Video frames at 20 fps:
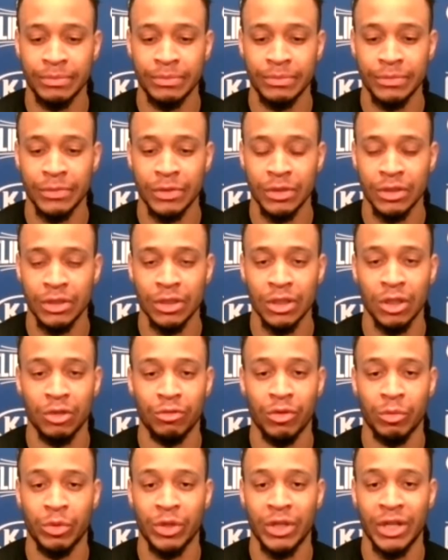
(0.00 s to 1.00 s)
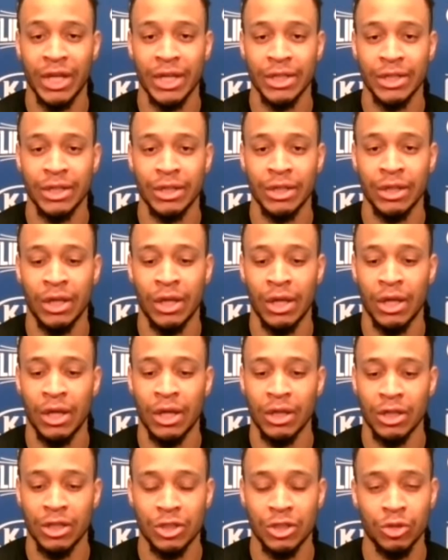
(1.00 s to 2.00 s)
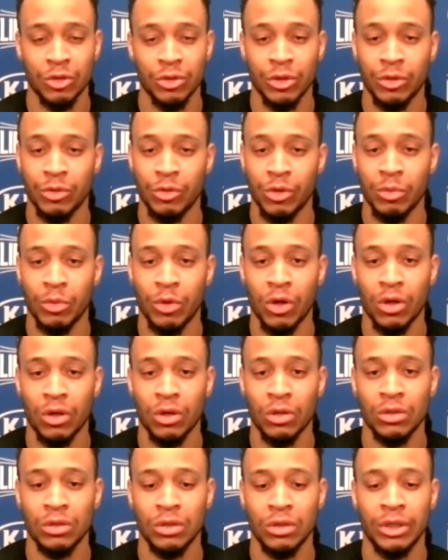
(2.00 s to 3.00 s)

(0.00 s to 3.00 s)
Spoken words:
He's a good run protector. He shoots the three ball.